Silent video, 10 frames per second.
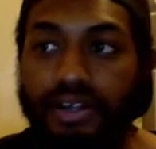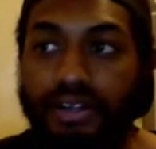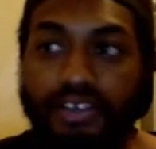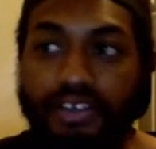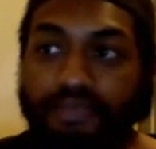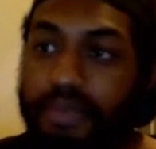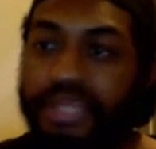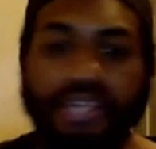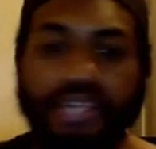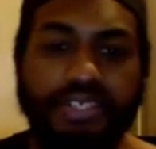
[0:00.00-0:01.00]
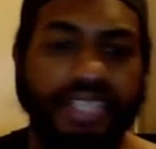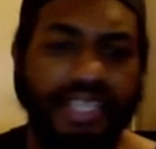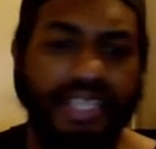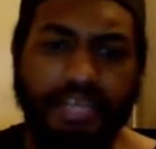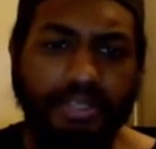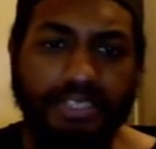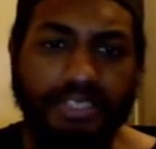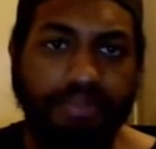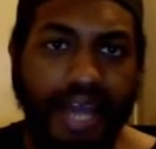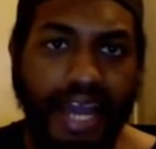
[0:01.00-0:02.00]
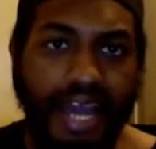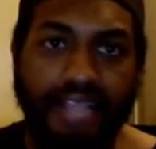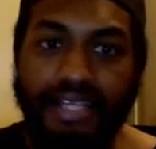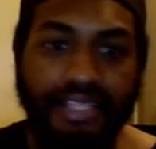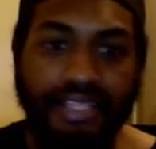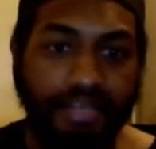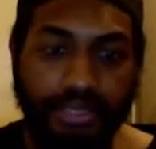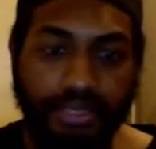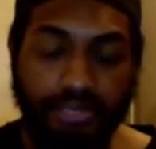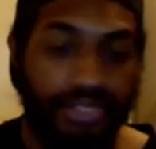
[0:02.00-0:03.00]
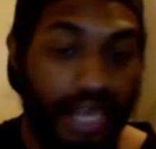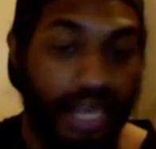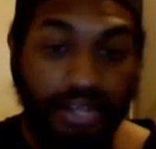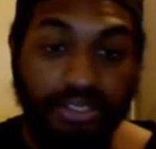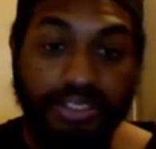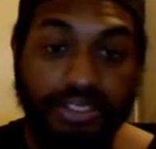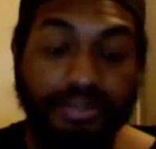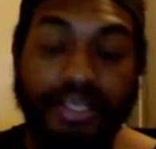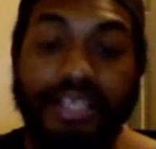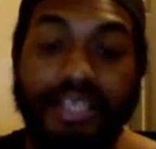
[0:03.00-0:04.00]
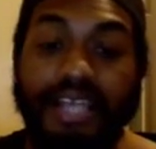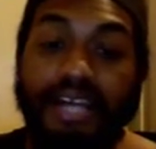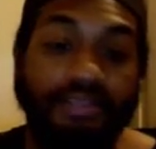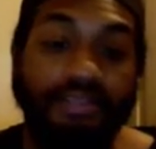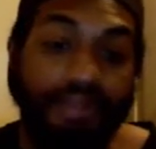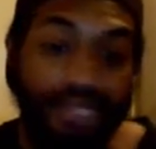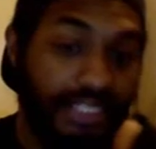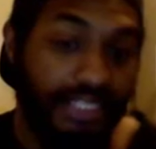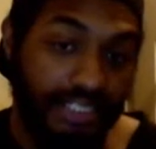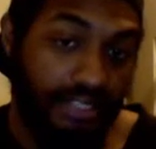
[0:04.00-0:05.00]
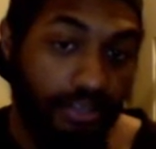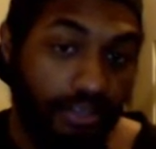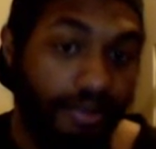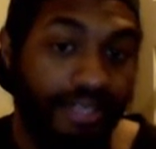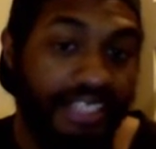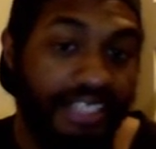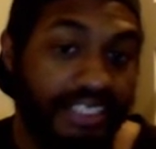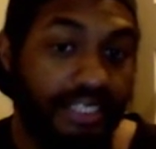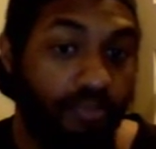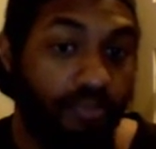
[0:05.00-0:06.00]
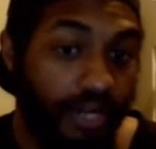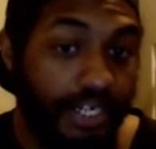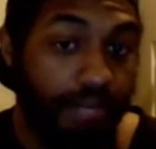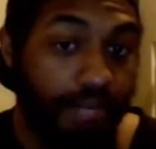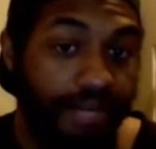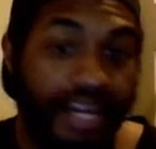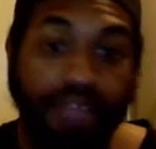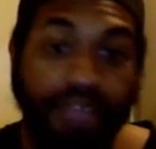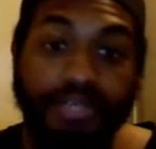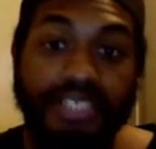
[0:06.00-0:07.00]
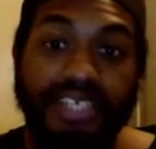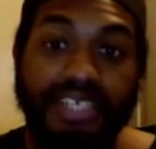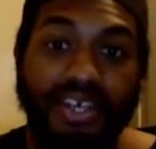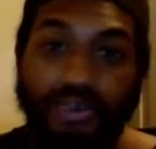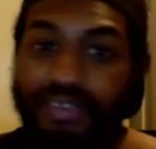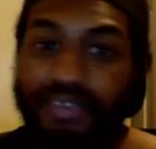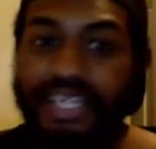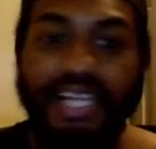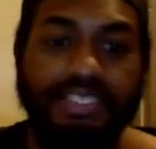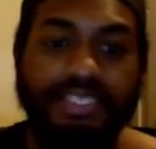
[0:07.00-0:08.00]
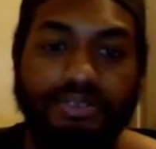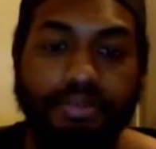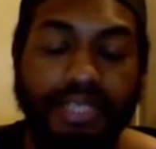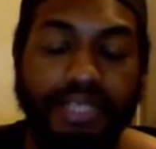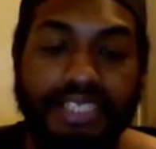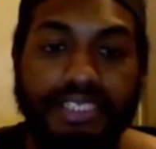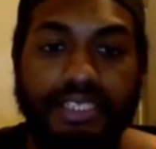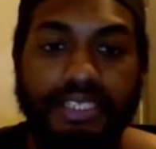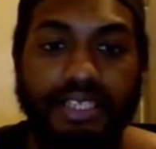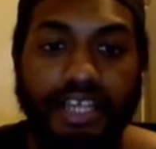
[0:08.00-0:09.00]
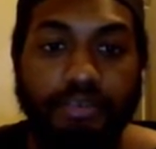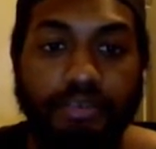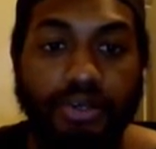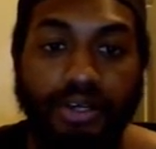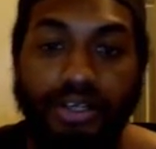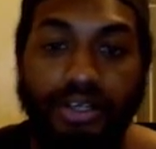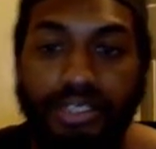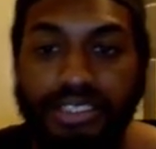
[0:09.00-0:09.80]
If maybe they couldn't get that person back, like that person retired or something like that, or maybe they just didn't want to come back. But whoever they got to replace him or her